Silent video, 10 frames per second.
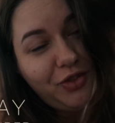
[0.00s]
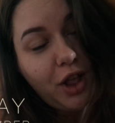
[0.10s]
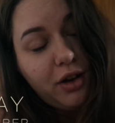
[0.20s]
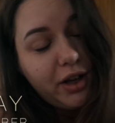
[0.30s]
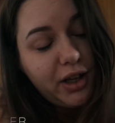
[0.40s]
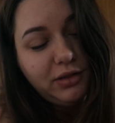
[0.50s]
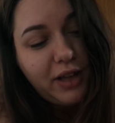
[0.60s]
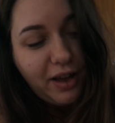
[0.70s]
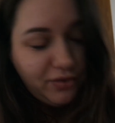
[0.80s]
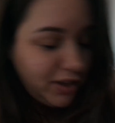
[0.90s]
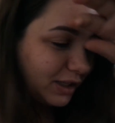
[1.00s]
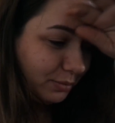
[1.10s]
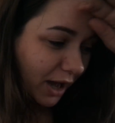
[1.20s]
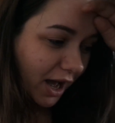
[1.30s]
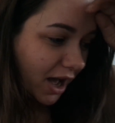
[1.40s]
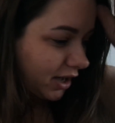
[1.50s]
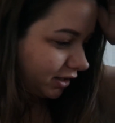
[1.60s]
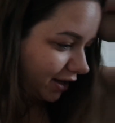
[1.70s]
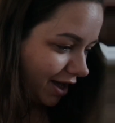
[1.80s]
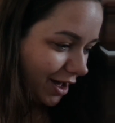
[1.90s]
vlogger Evers
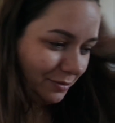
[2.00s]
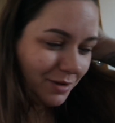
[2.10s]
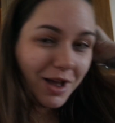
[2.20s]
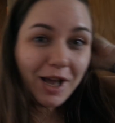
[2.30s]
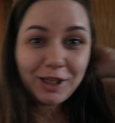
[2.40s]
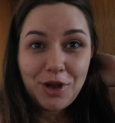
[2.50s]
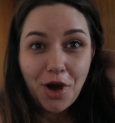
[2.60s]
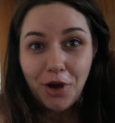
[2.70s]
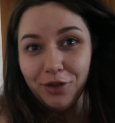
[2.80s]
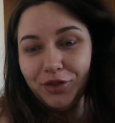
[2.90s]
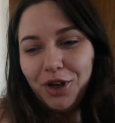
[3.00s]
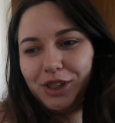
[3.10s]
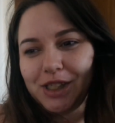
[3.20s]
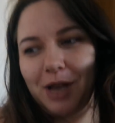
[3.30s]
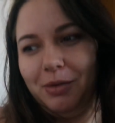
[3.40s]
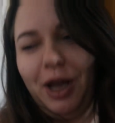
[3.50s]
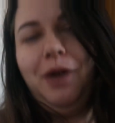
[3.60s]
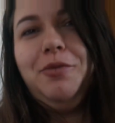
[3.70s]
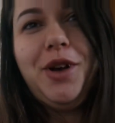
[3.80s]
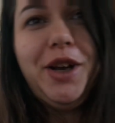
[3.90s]
back? I totally forgot to take my
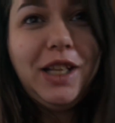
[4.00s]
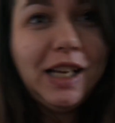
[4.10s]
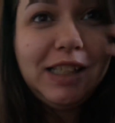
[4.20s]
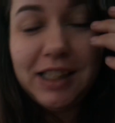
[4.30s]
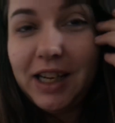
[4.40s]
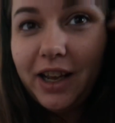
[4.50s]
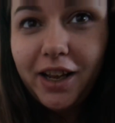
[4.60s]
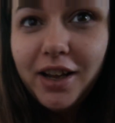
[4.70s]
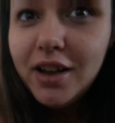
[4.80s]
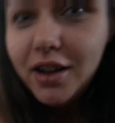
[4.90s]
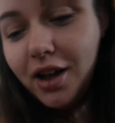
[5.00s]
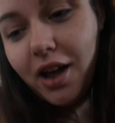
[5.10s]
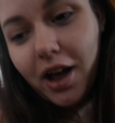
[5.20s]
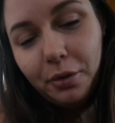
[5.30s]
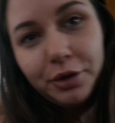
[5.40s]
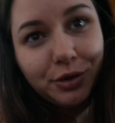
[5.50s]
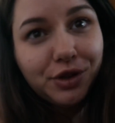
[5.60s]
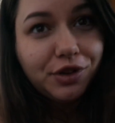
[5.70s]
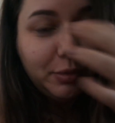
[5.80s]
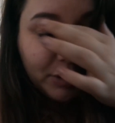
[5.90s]
camera yesterday, which was
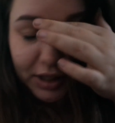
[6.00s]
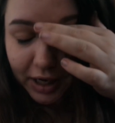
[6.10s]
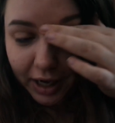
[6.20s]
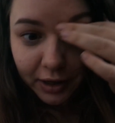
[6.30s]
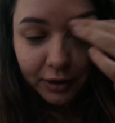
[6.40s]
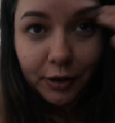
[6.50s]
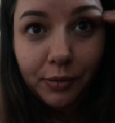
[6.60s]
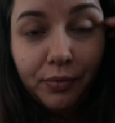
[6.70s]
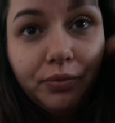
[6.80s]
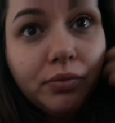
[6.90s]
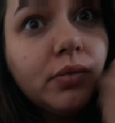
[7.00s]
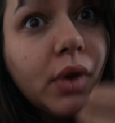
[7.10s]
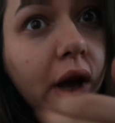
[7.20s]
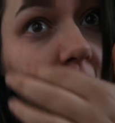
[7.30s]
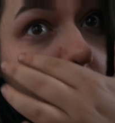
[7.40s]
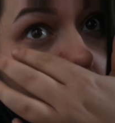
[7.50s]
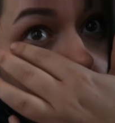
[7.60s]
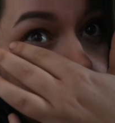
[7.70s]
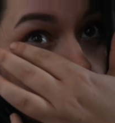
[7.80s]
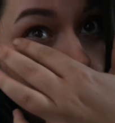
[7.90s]
Christmas Day. I've
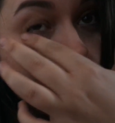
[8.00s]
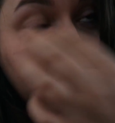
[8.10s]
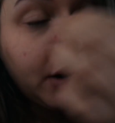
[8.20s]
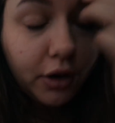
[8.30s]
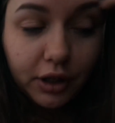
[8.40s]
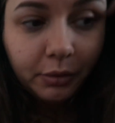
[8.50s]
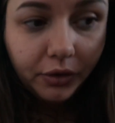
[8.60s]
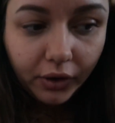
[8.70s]
got mascara all on my